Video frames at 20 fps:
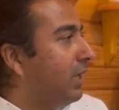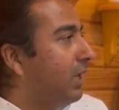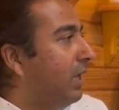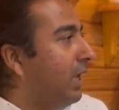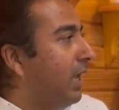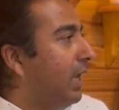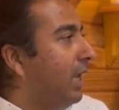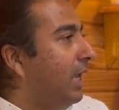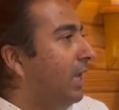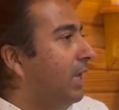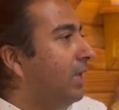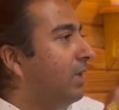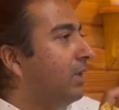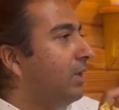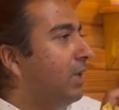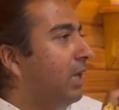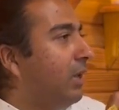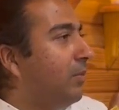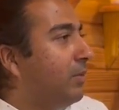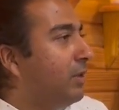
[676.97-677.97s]
a
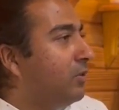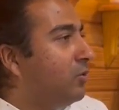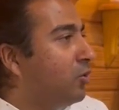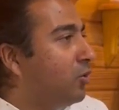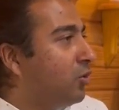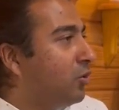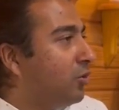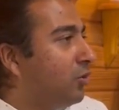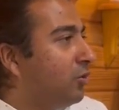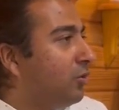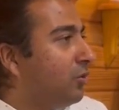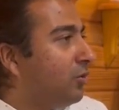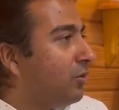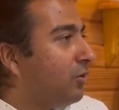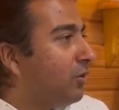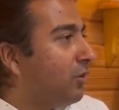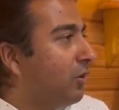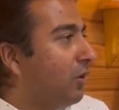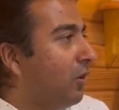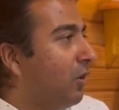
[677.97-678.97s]
image
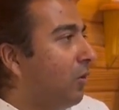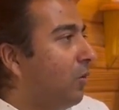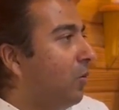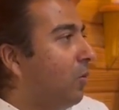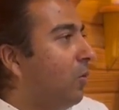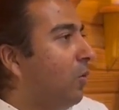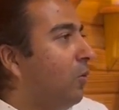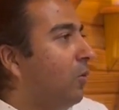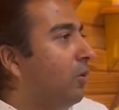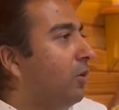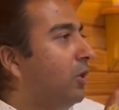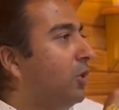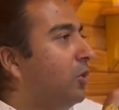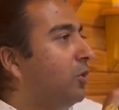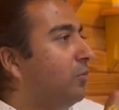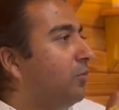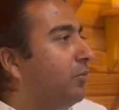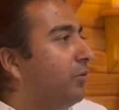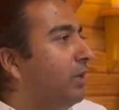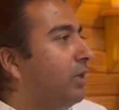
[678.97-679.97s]
or you
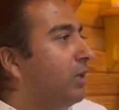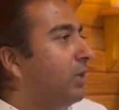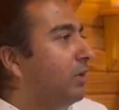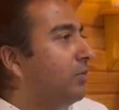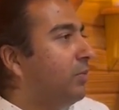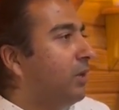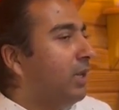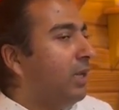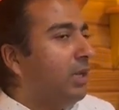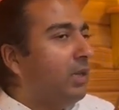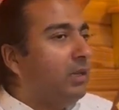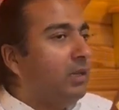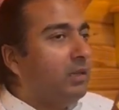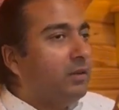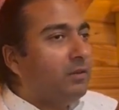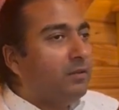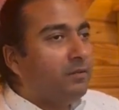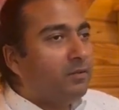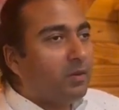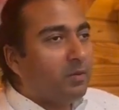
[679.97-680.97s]
bring up a
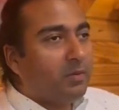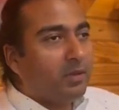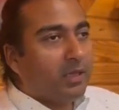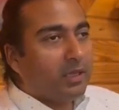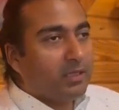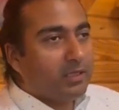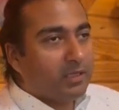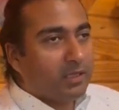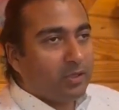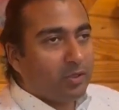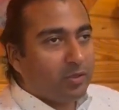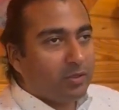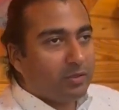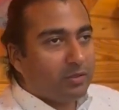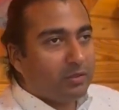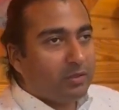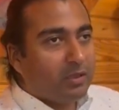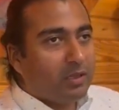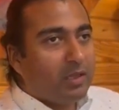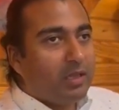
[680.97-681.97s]

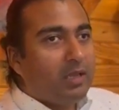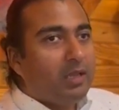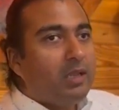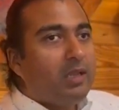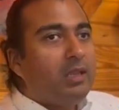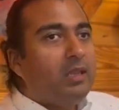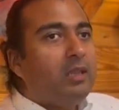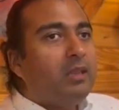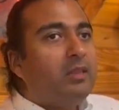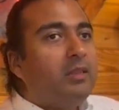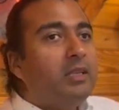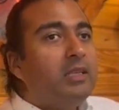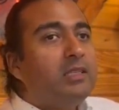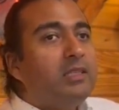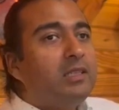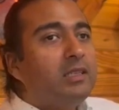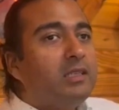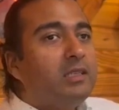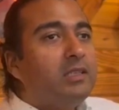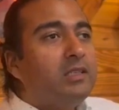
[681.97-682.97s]
verbalization. This
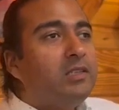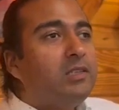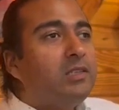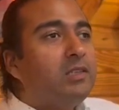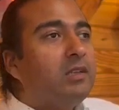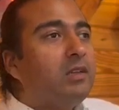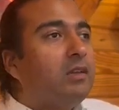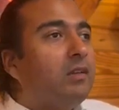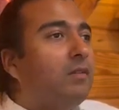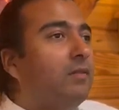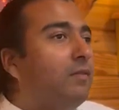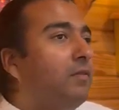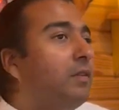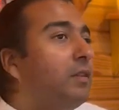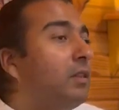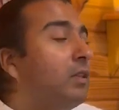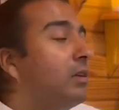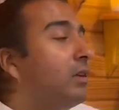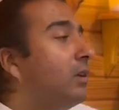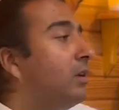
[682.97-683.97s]
is
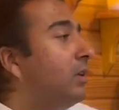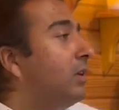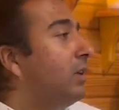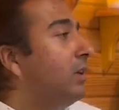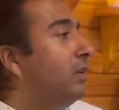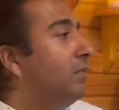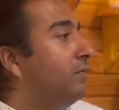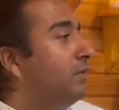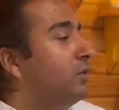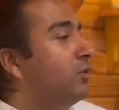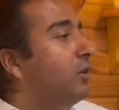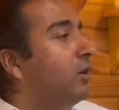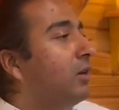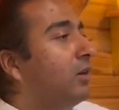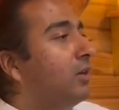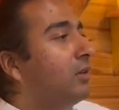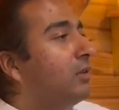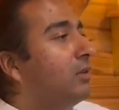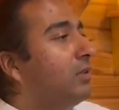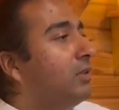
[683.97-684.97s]
vitakka and
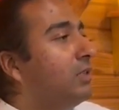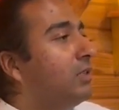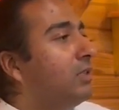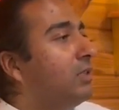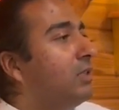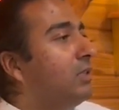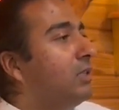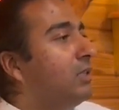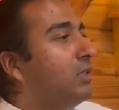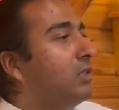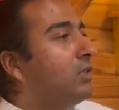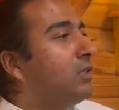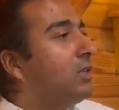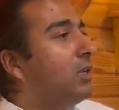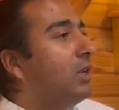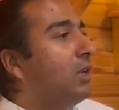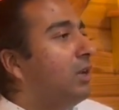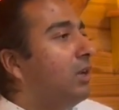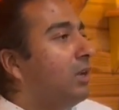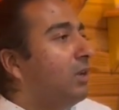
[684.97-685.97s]
vichara. This is
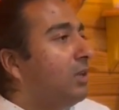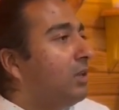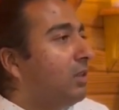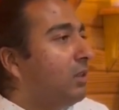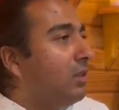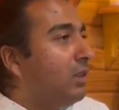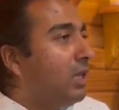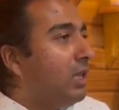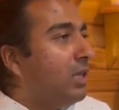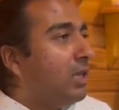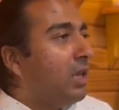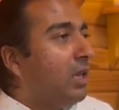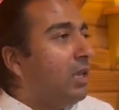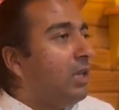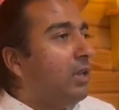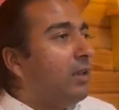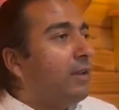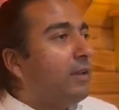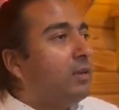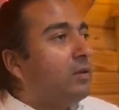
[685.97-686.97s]

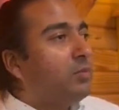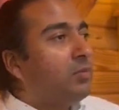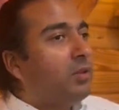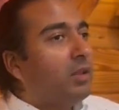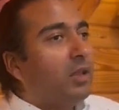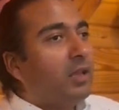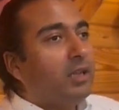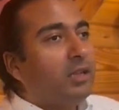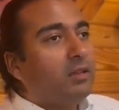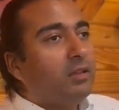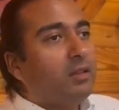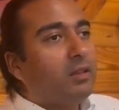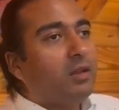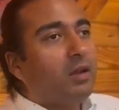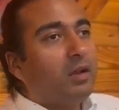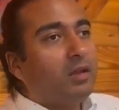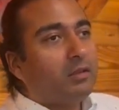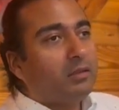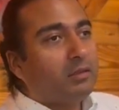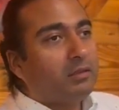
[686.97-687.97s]
thinking and applied
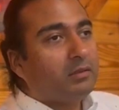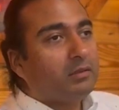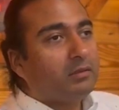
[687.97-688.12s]
thought,